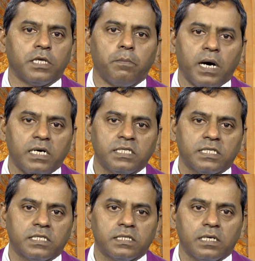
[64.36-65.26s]
to the
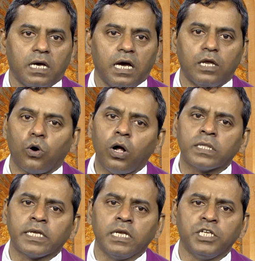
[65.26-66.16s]
mass and
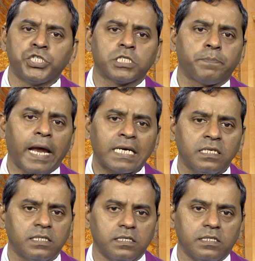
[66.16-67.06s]
all the religious
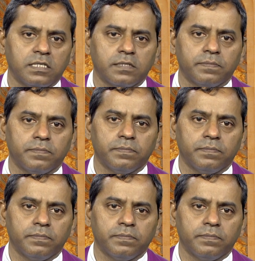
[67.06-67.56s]
practices.